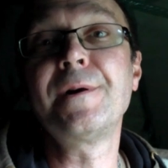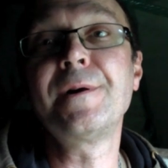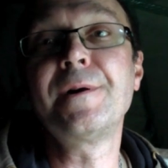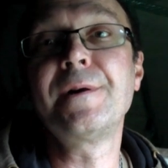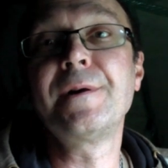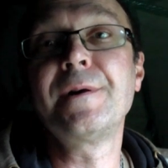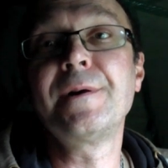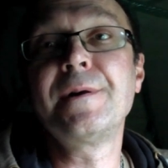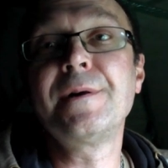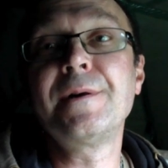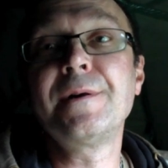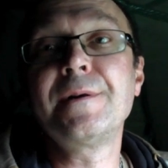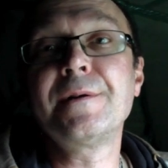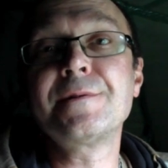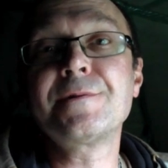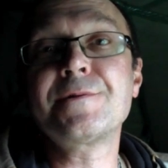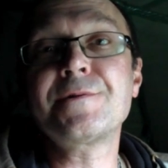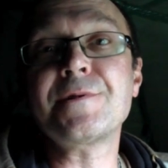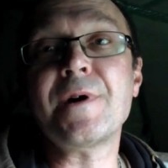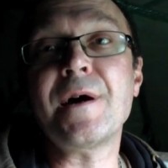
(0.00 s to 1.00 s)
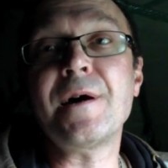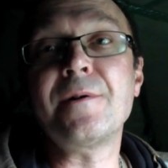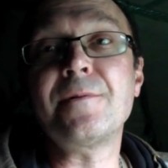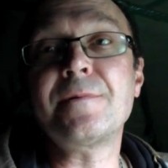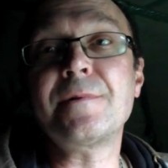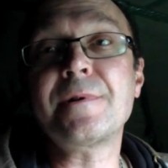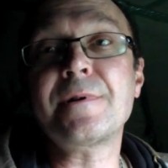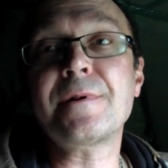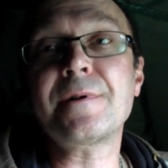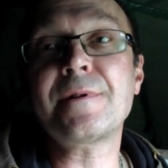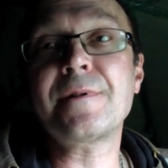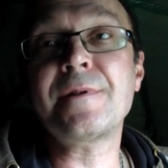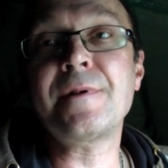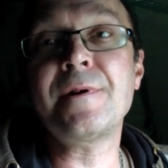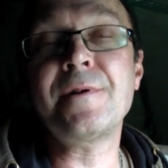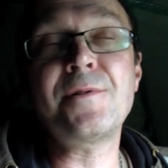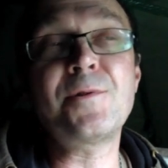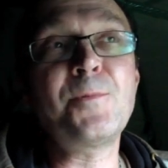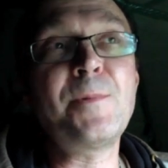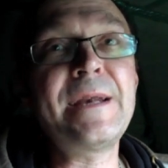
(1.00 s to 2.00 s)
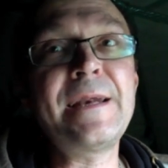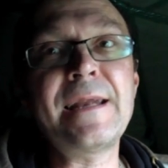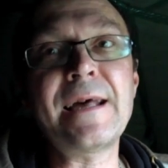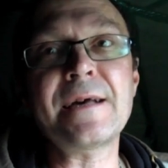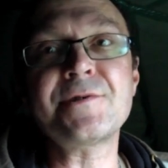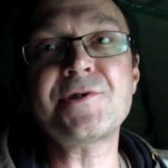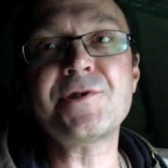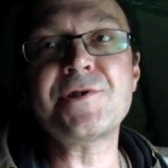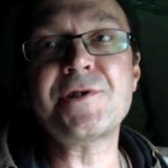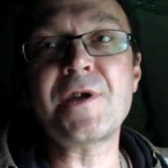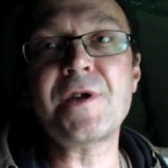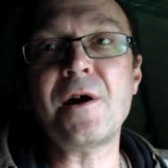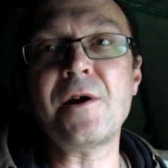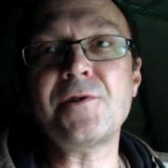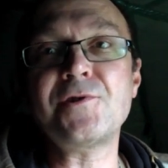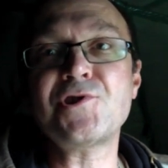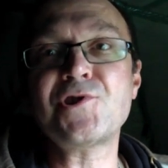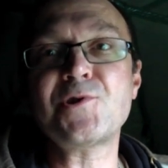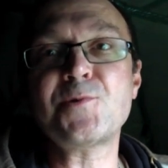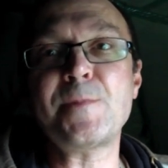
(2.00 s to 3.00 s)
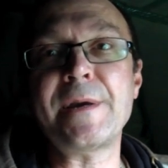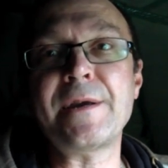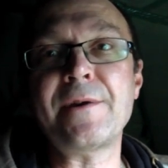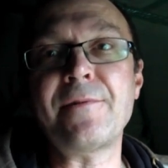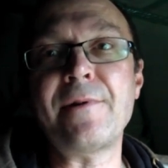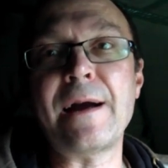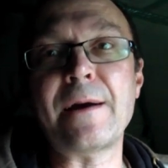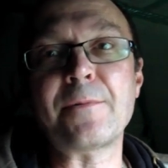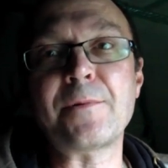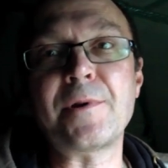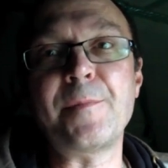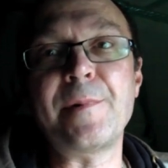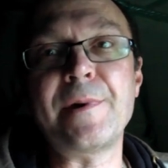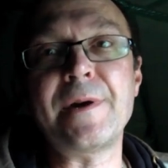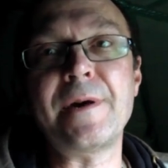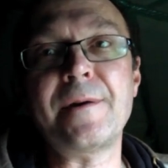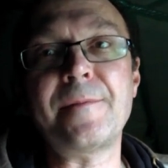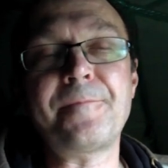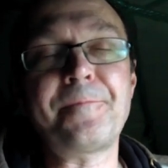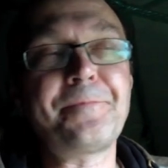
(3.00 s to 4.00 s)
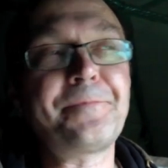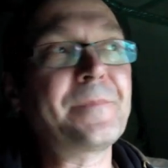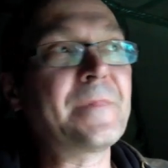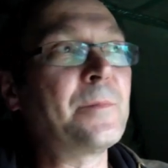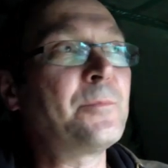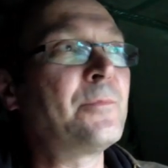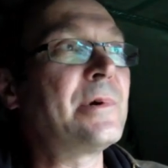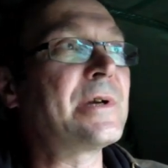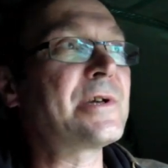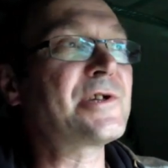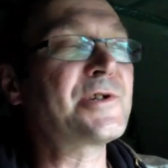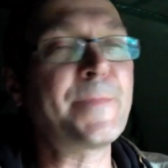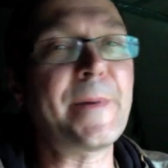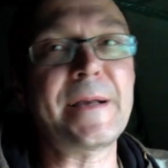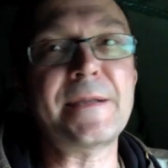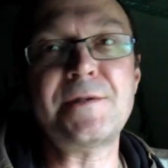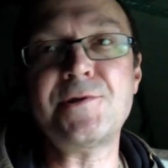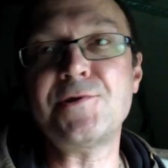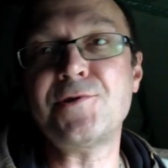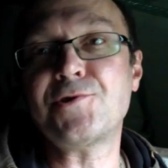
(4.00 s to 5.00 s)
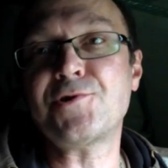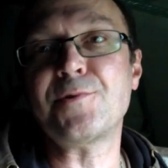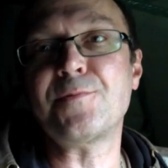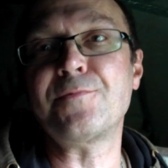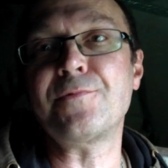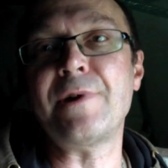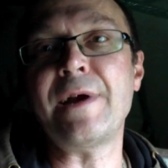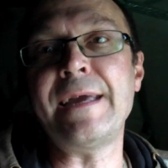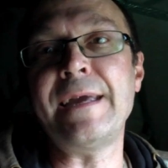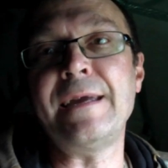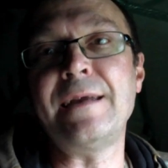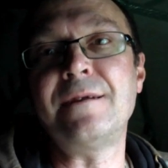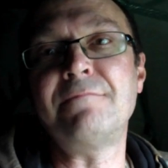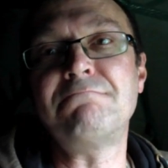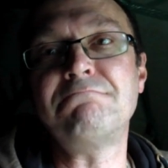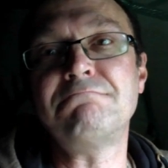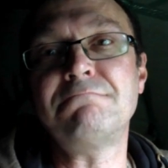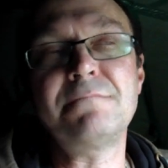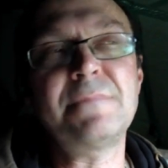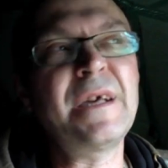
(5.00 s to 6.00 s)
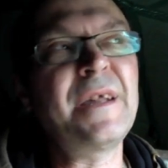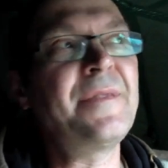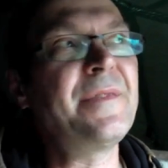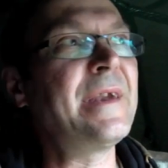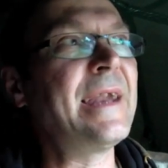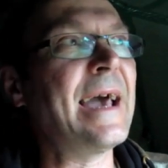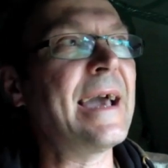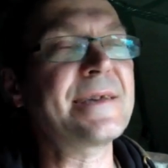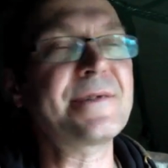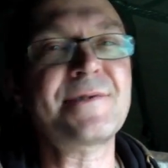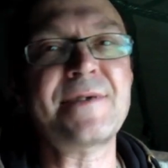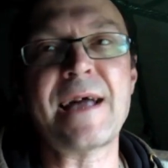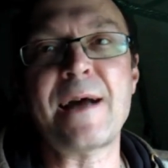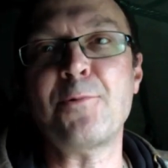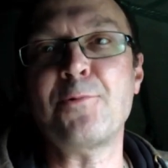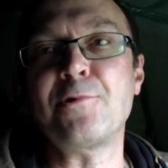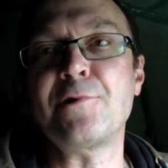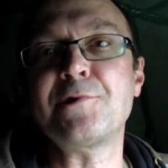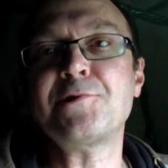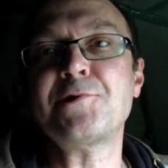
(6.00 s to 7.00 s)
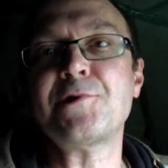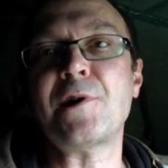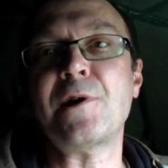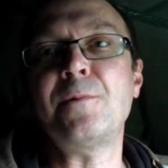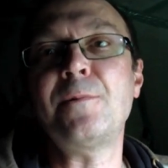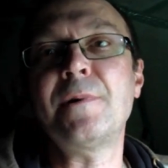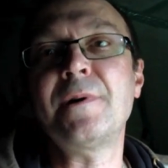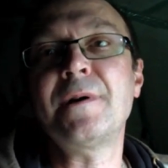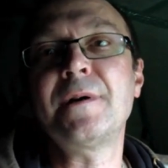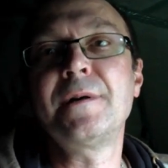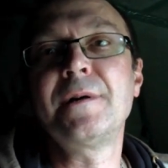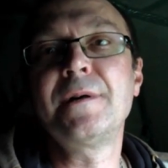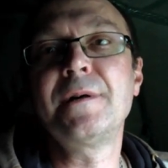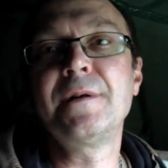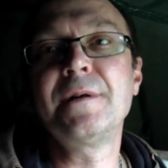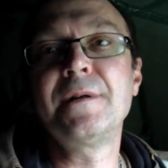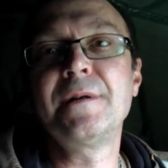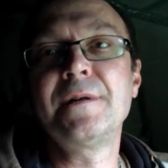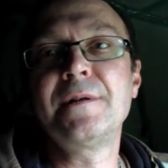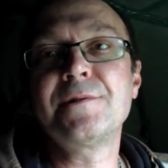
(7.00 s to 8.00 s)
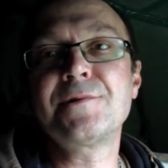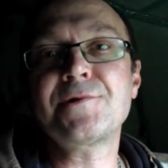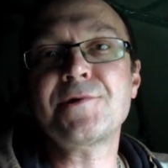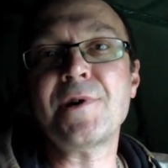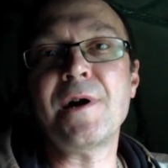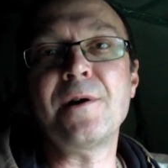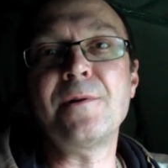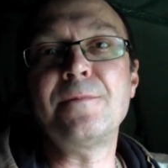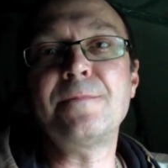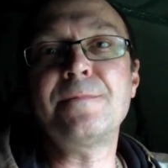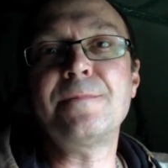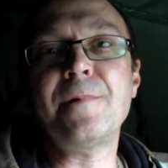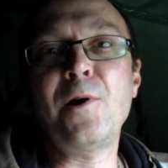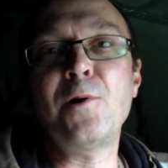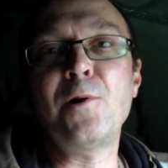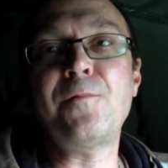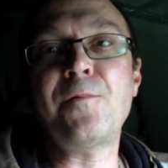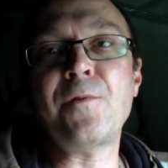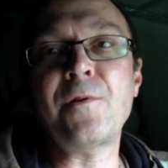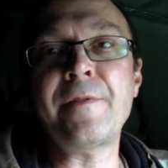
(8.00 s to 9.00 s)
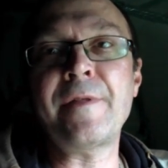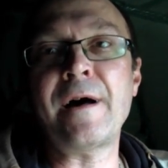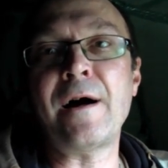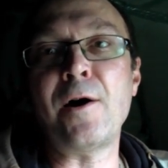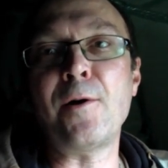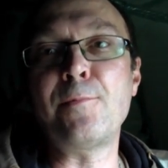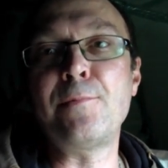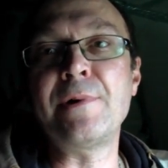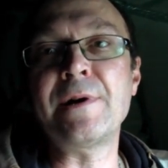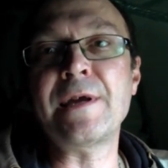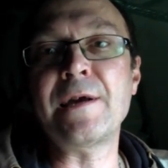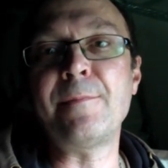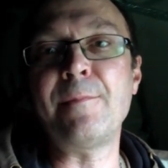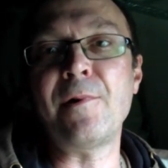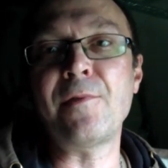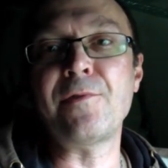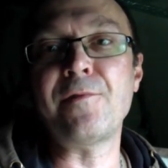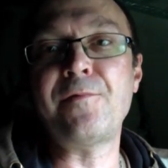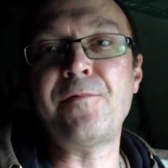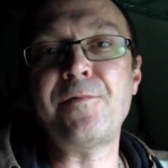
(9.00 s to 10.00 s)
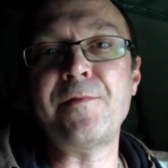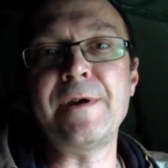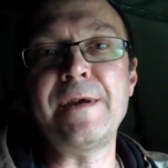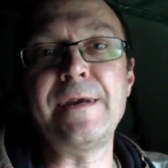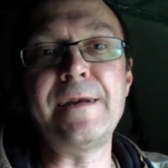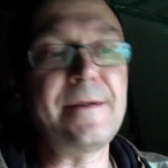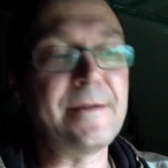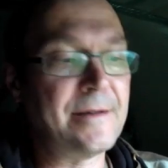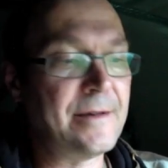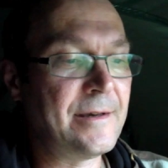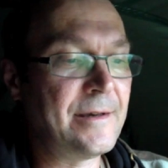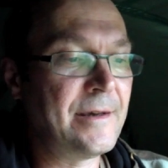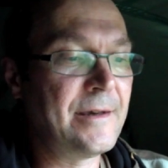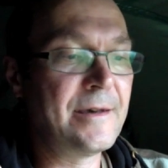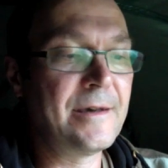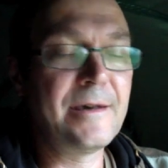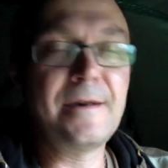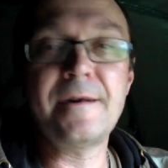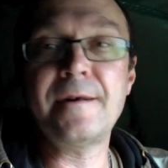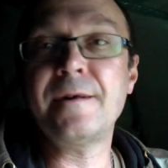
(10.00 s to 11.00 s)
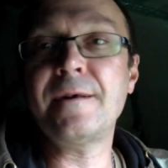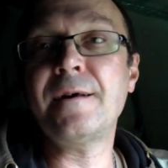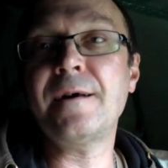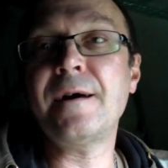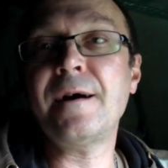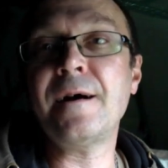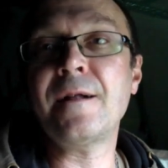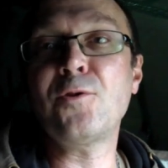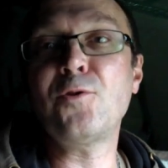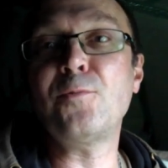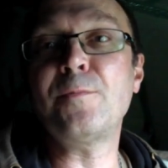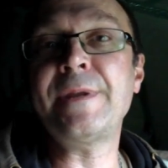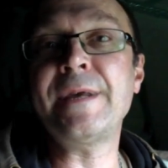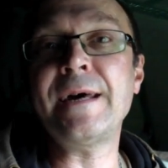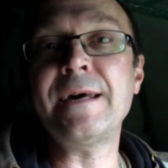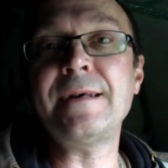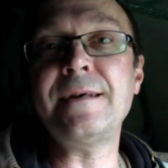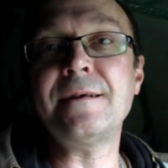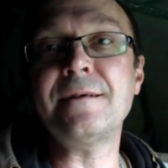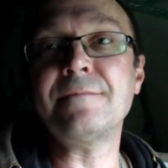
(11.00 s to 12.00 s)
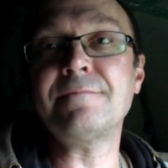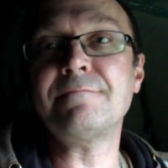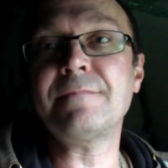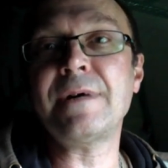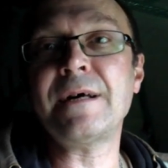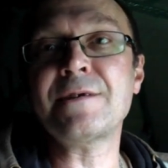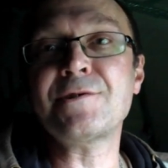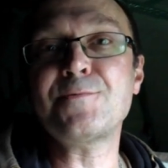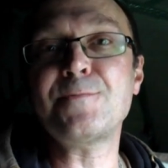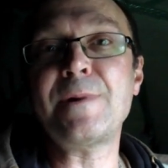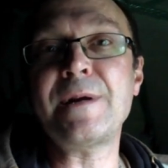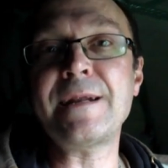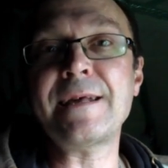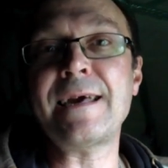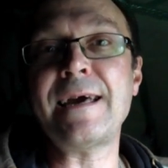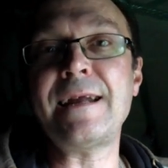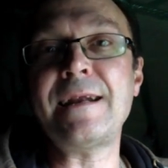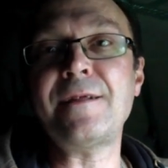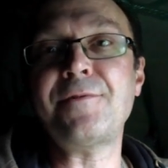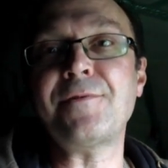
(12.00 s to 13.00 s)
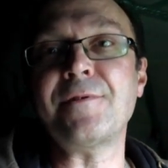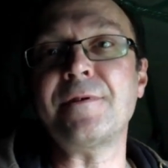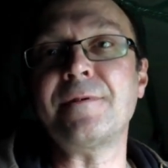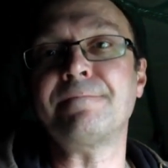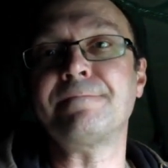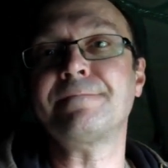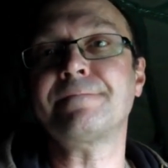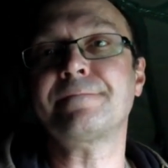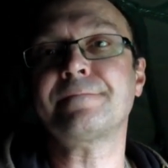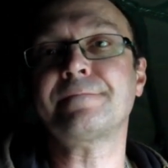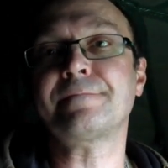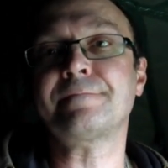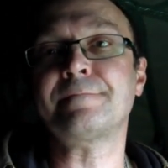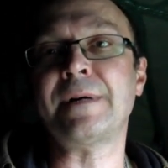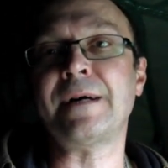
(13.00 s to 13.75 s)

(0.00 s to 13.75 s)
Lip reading: So the wind has started to swing round a bit and we're expecting some rain in the next hour or so. So hopefully that'll bring them on the feed. I'll update as and when I get anything. Bye for now.